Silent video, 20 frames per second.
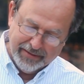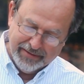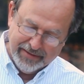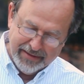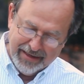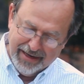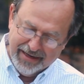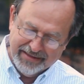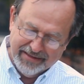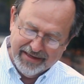
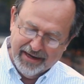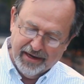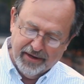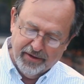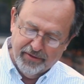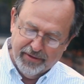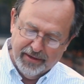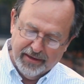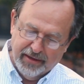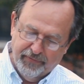"Didn't I tell
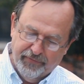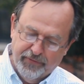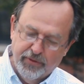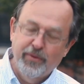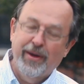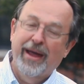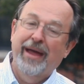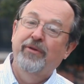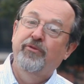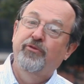you that if
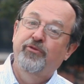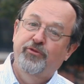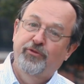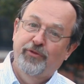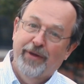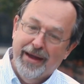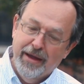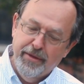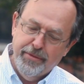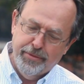you had
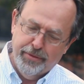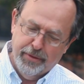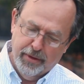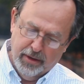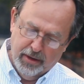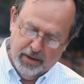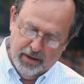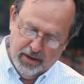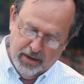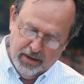faith,
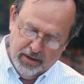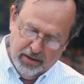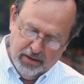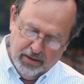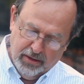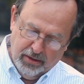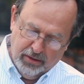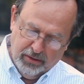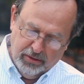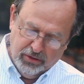
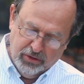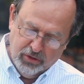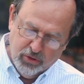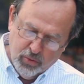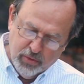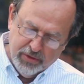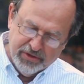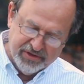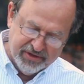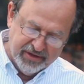you
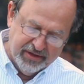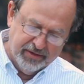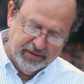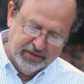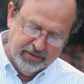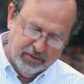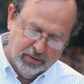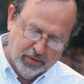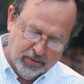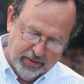would see the
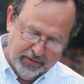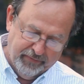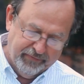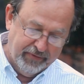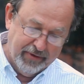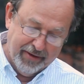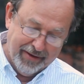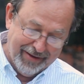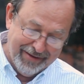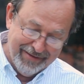glory of
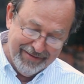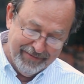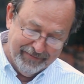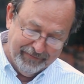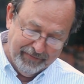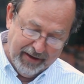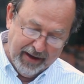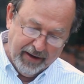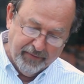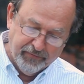God?"
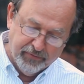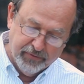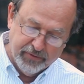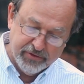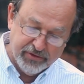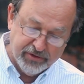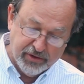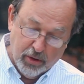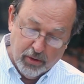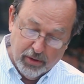After the
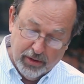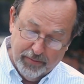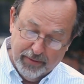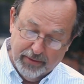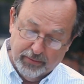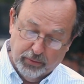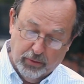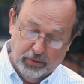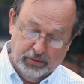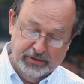stone had
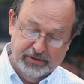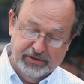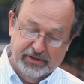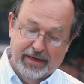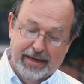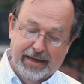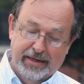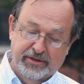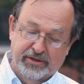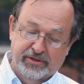been rolled
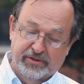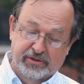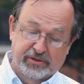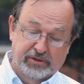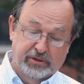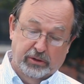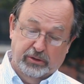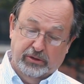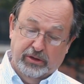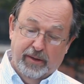aside, Jesus
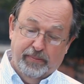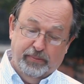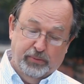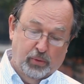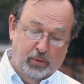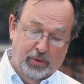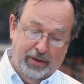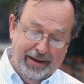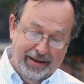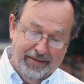looked up
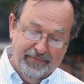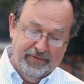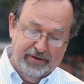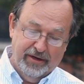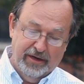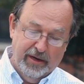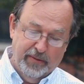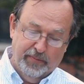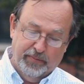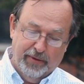toward heaven
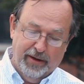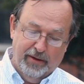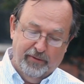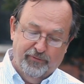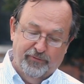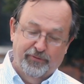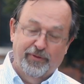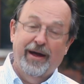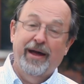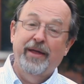and he prayed,
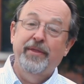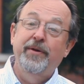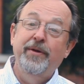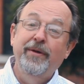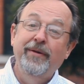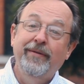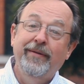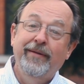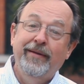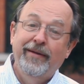"Father,
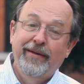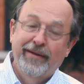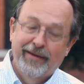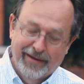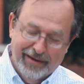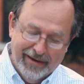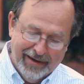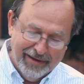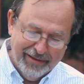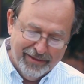
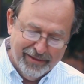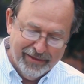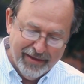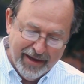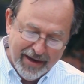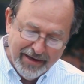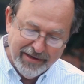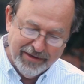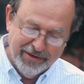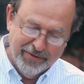I
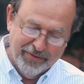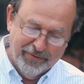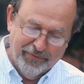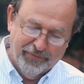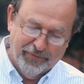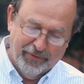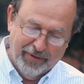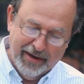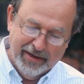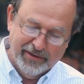thank you
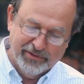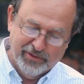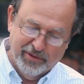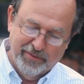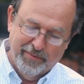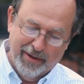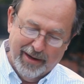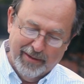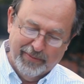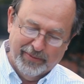for
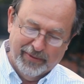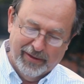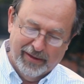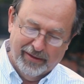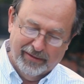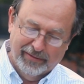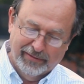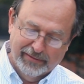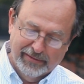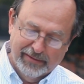answering my
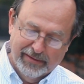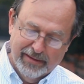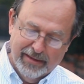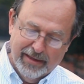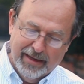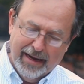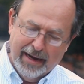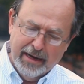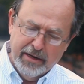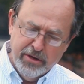prayer.
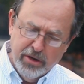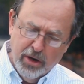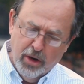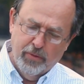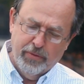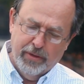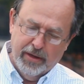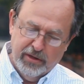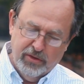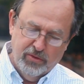I
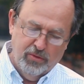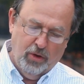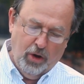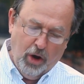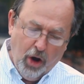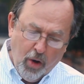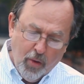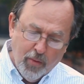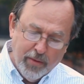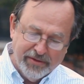know that you
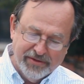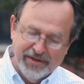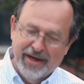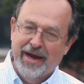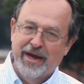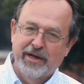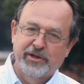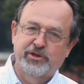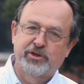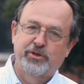always
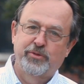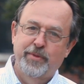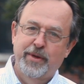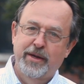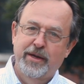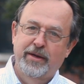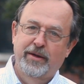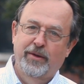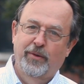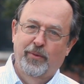answer
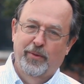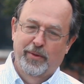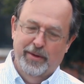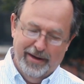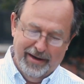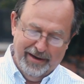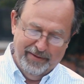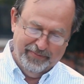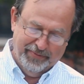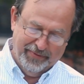me when
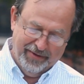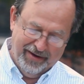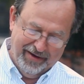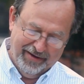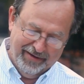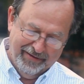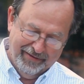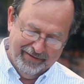I pray.